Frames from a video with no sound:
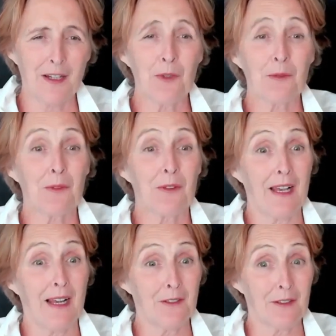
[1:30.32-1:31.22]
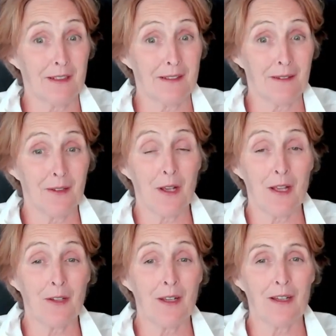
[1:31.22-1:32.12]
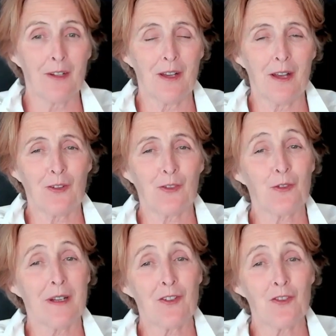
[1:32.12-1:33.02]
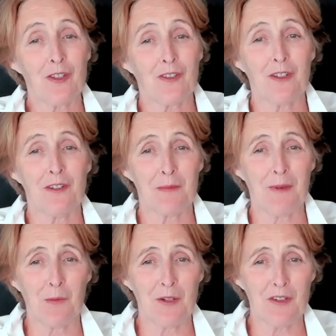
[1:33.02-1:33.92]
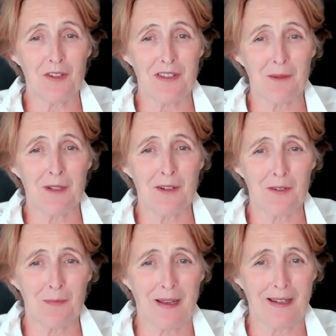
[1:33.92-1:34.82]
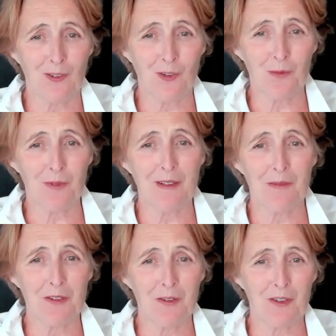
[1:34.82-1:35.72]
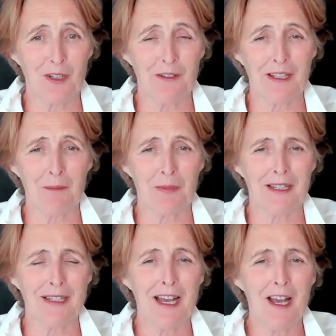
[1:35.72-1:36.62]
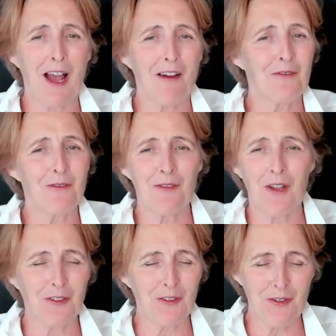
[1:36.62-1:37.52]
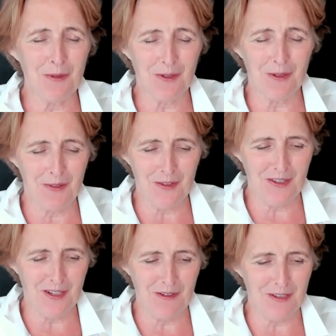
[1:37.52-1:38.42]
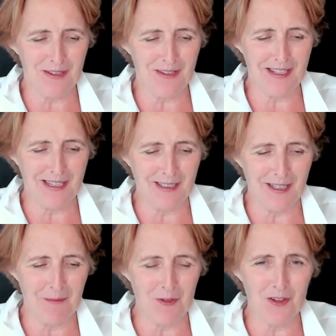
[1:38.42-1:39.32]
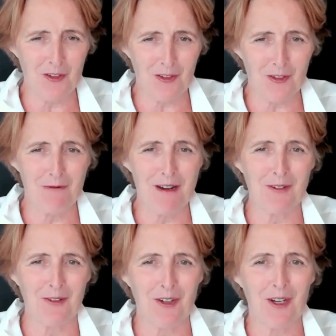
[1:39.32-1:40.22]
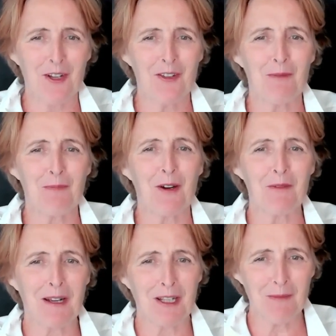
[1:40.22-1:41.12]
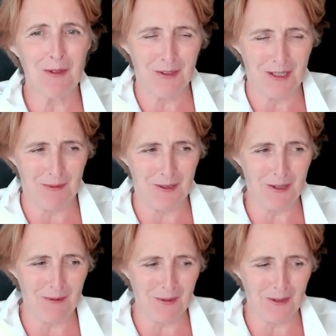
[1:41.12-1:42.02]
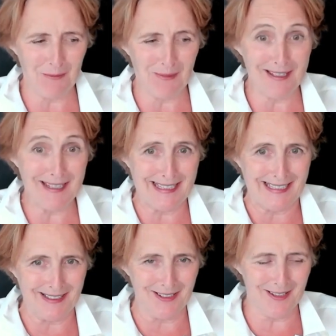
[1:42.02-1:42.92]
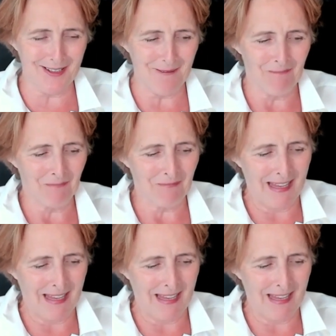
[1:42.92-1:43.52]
I'd worked with Adria in a, a, strange series about witches some years back. So it was lovely to see her again. But I have nothing to do with her in the series, sadly. I mean, she's just around. She's part of my community, but not part of my scenes.